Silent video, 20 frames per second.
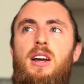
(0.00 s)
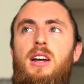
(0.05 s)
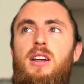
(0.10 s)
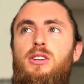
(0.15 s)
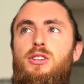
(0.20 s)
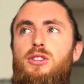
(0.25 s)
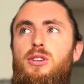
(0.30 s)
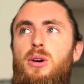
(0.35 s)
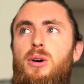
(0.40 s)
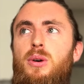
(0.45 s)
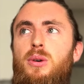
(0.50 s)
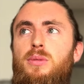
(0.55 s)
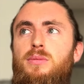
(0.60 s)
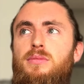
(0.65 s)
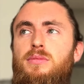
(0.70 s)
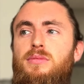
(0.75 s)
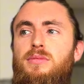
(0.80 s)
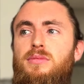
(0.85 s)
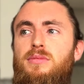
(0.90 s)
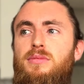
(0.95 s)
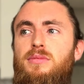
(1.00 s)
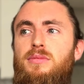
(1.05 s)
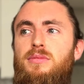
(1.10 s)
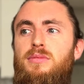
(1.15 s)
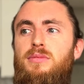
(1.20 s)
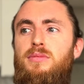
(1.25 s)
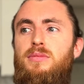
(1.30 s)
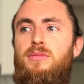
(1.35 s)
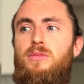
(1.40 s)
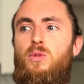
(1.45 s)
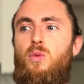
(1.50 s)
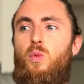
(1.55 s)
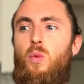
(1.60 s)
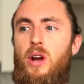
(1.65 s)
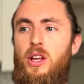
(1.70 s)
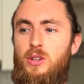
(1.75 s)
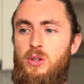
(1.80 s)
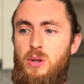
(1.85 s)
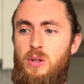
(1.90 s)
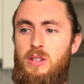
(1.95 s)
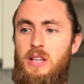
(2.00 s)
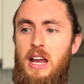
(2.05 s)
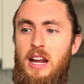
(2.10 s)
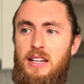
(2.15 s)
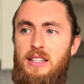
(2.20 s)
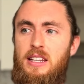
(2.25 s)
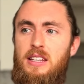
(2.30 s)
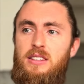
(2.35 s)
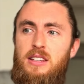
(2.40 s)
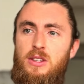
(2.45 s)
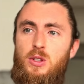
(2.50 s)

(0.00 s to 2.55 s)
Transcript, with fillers: So when you take this